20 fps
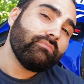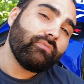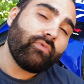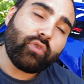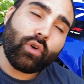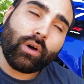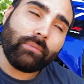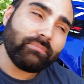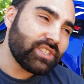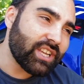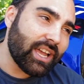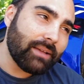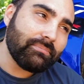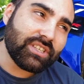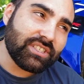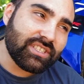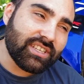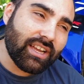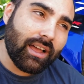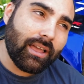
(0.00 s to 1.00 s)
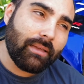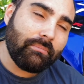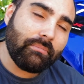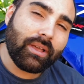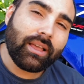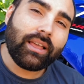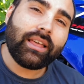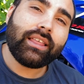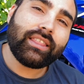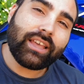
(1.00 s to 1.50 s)
from time to time
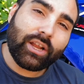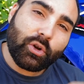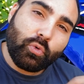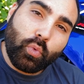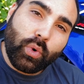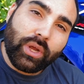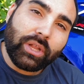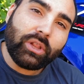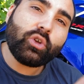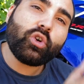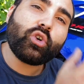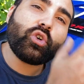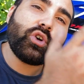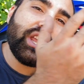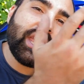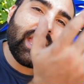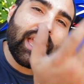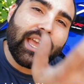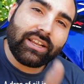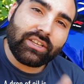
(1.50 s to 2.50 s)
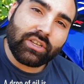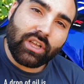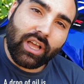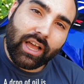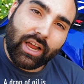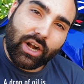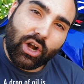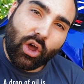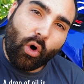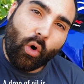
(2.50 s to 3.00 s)
that will create
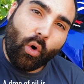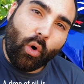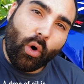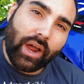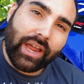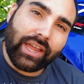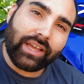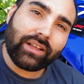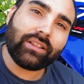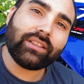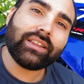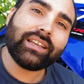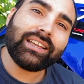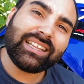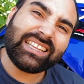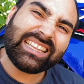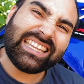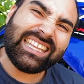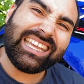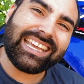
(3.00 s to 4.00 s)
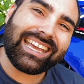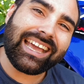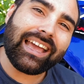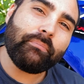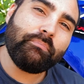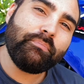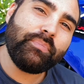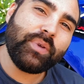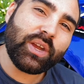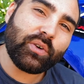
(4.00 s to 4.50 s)
an oil leak
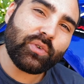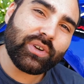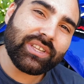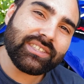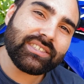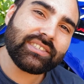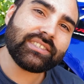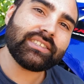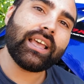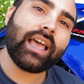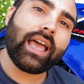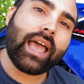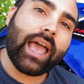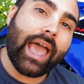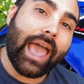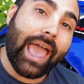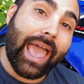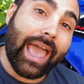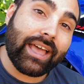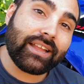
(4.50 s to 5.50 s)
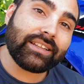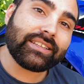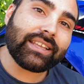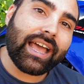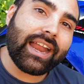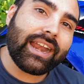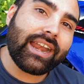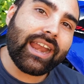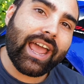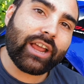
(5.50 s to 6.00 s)
appearance and
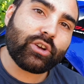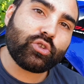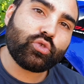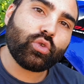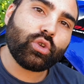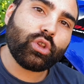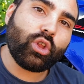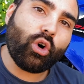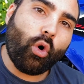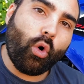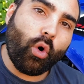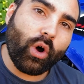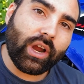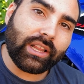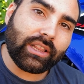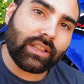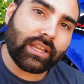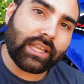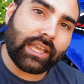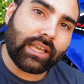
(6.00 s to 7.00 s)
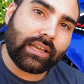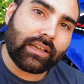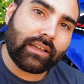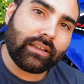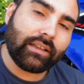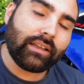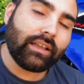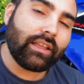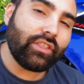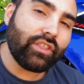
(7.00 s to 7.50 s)
an actual oil leak.
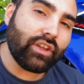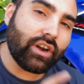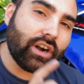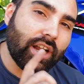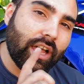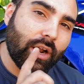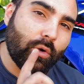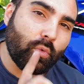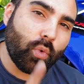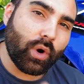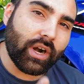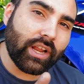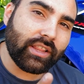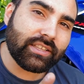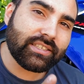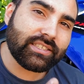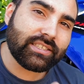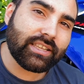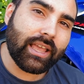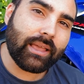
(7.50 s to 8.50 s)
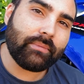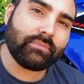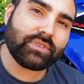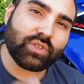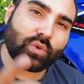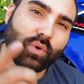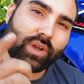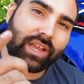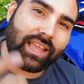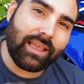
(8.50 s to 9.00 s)
They are not one and the same,
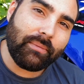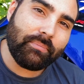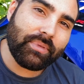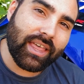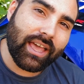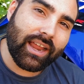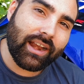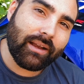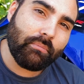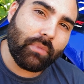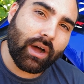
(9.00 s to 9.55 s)
so keep that in